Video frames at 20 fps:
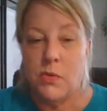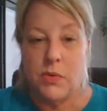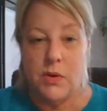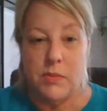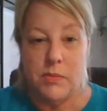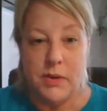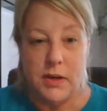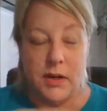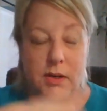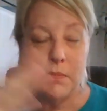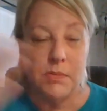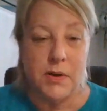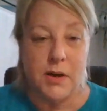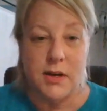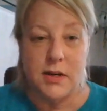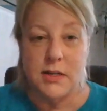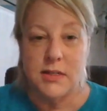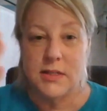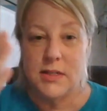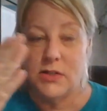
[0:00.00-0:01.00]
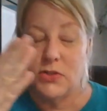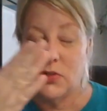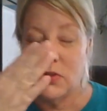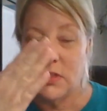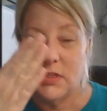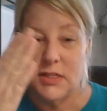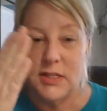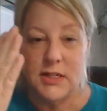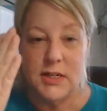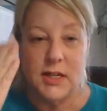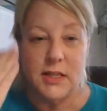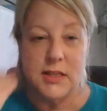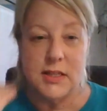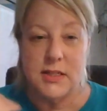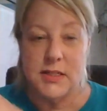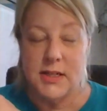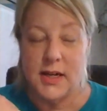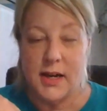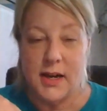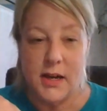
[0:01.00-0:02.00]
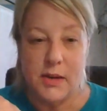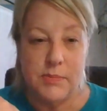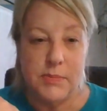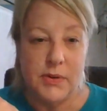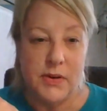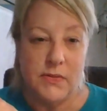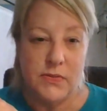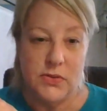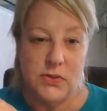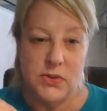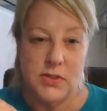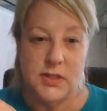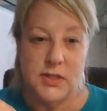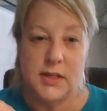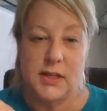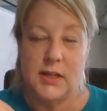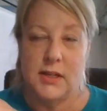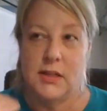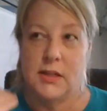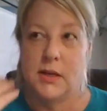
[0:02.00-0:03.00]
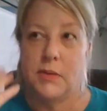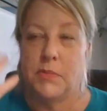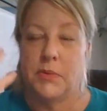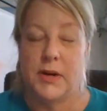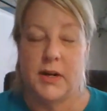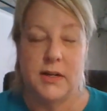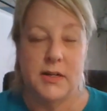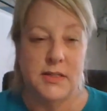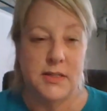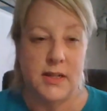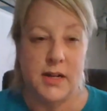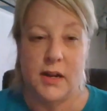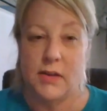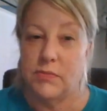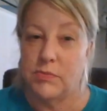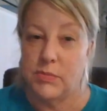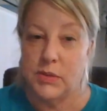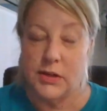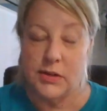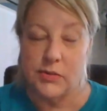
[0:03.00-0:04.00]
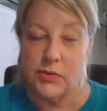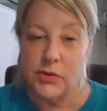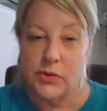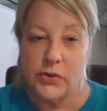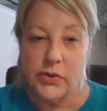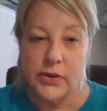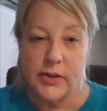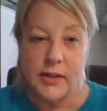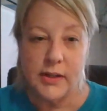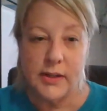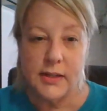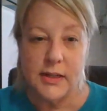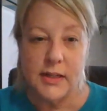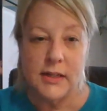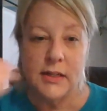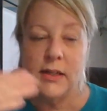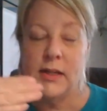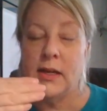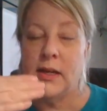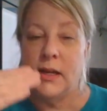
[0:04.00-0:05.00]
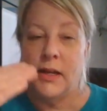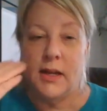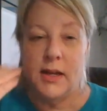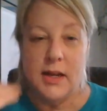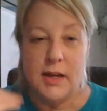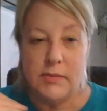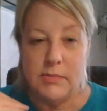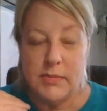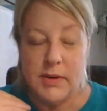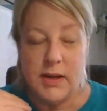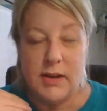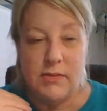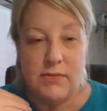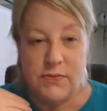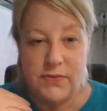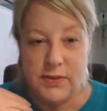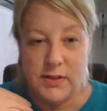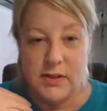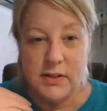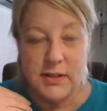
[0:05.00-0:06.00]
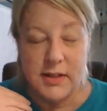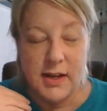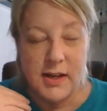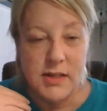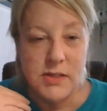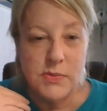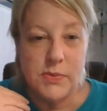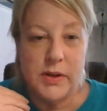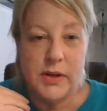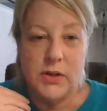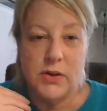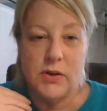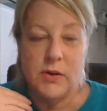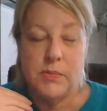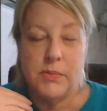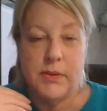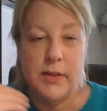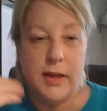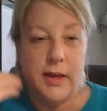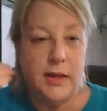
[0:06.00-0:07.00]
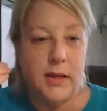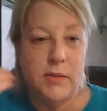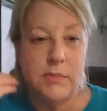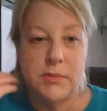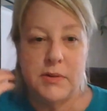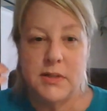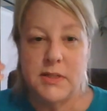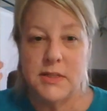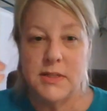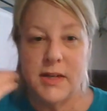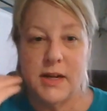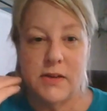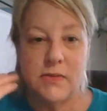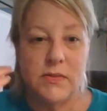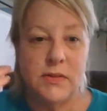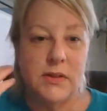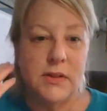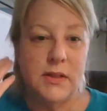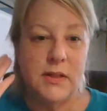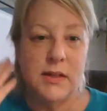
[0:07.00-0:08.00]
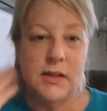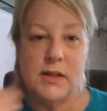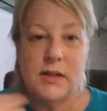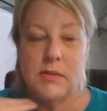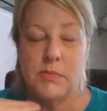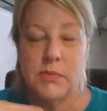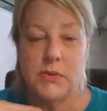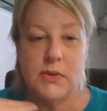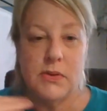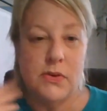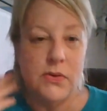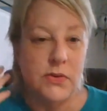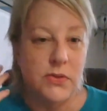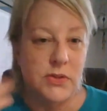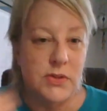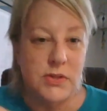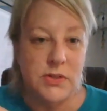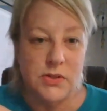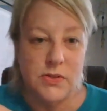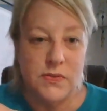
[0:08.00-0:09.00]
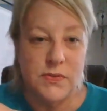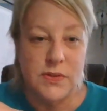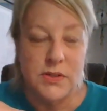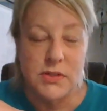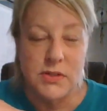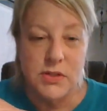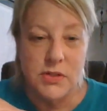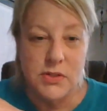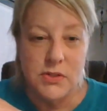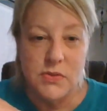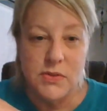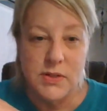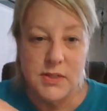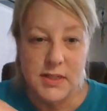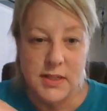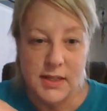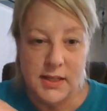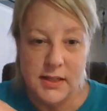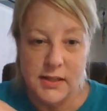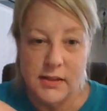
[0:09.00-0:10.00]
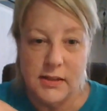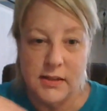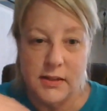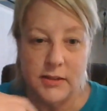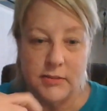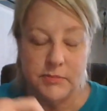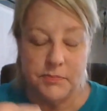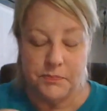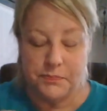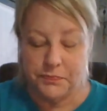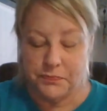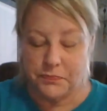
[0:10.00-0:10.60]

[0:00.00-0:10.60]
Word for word: Where many products, they just sit on the top of your skin, like products that have mineral oil in it. It might feel nice while you're applying it, but it's not really getting below the surface to do its healing.